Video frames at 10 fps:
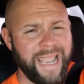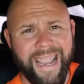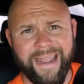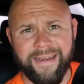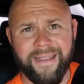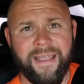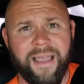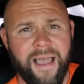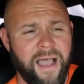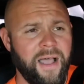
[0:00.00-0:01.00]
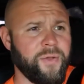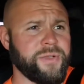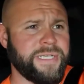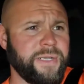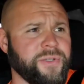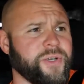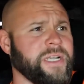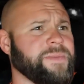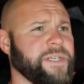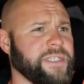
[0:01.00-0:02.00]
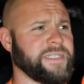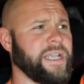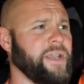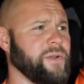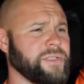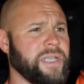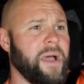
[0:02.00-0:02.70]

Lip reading: And those sealed transmissions they used,